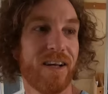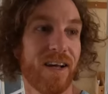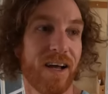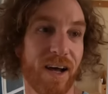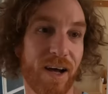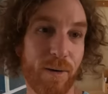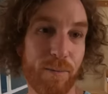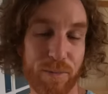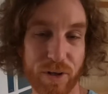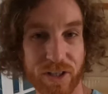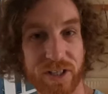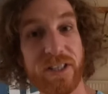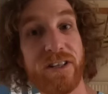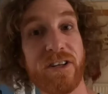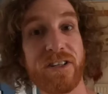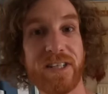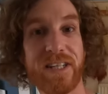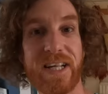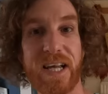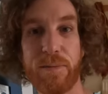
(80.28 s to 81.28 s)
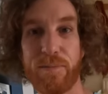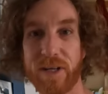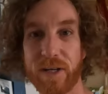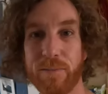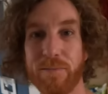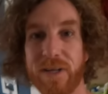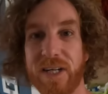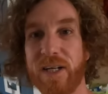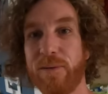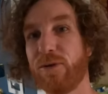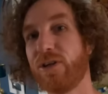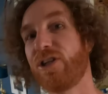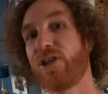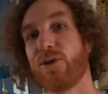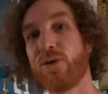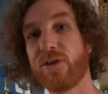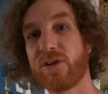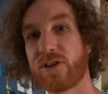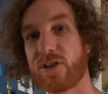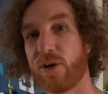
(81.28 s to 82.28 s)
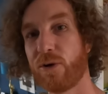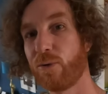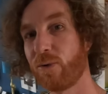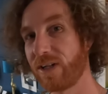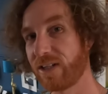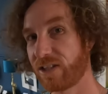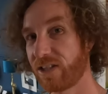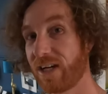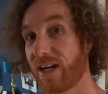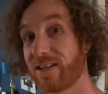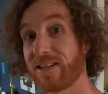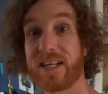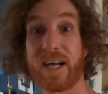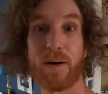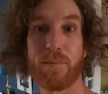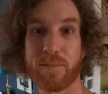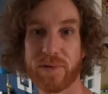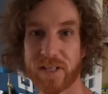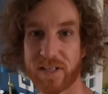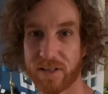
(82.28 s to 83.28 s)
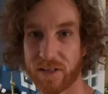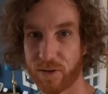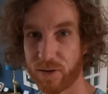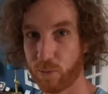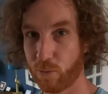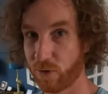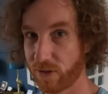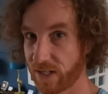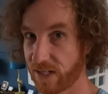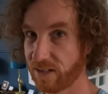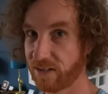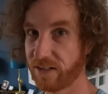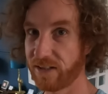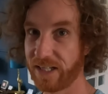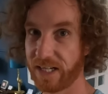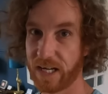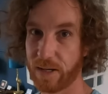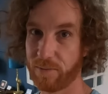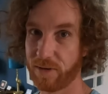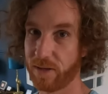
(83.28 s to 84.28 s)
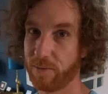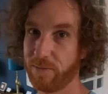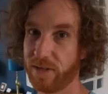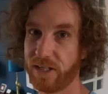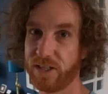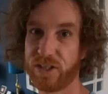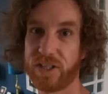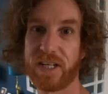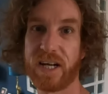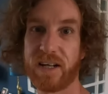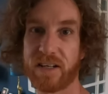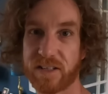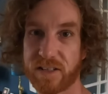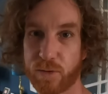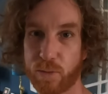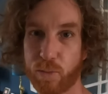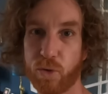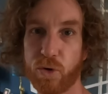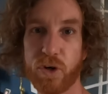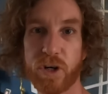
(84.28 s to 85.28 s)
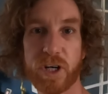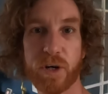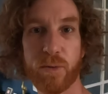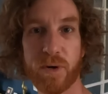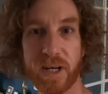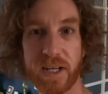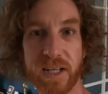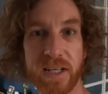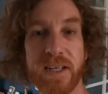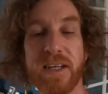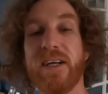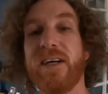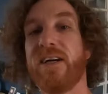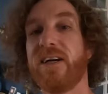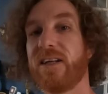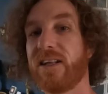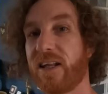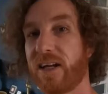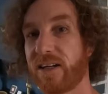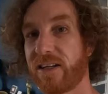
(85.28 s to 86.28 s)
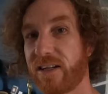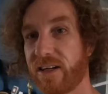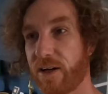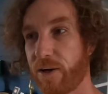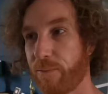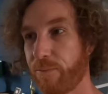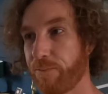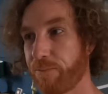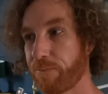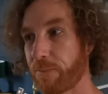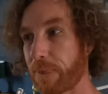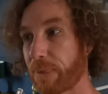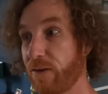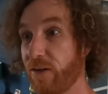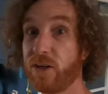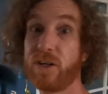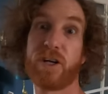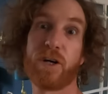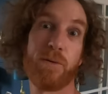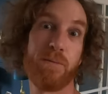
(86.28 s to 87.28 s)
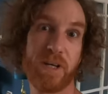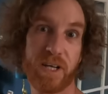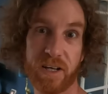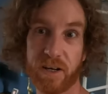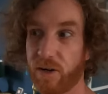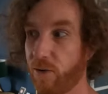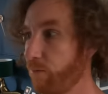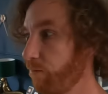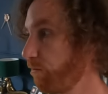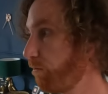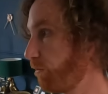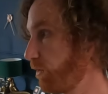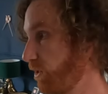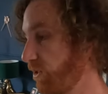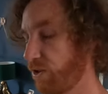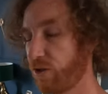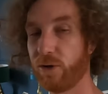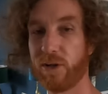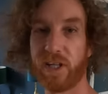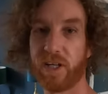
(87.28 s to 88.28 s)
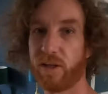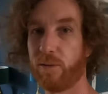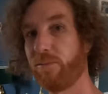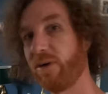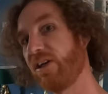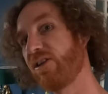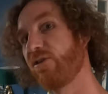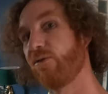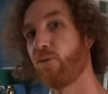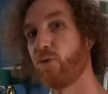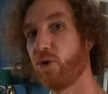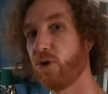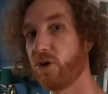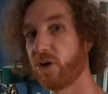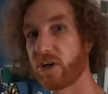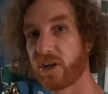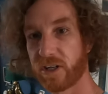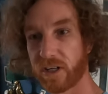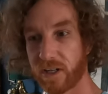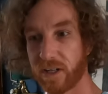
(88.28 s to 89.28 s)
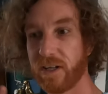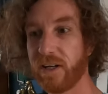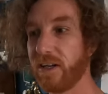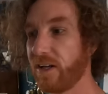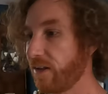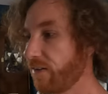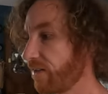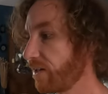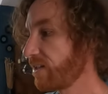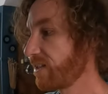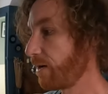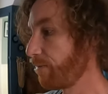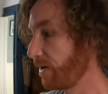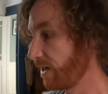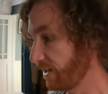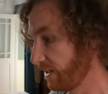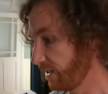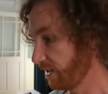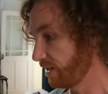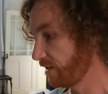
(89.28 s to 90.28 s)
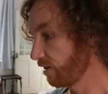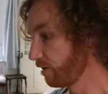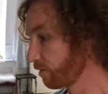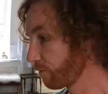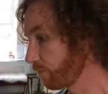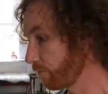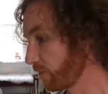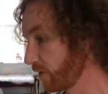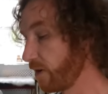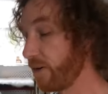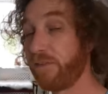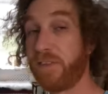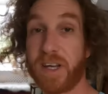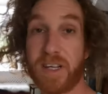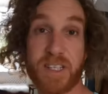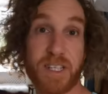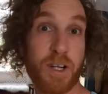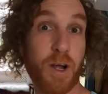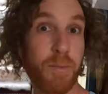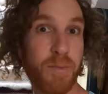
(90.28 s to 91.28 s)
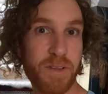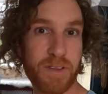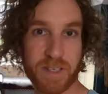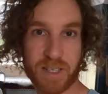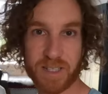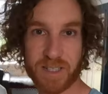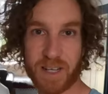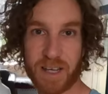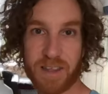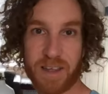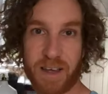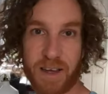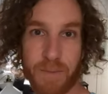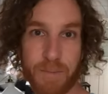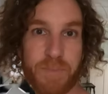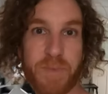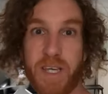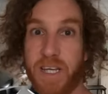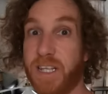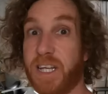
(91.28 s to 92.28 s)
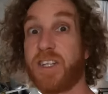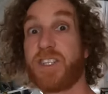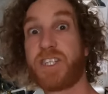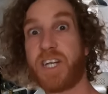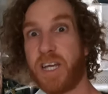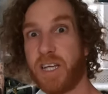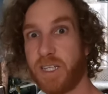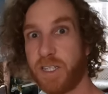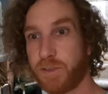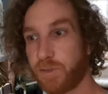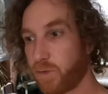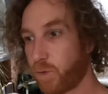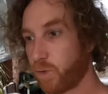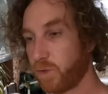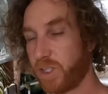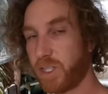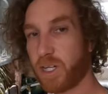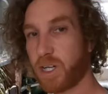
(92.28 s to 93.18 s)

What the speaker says: But she does an Airbnb, but she also, when she has gaps within the Airbnb, she has work away. Like you can come here and do little bits of work, things that might need fixing up and things like that in exchange for the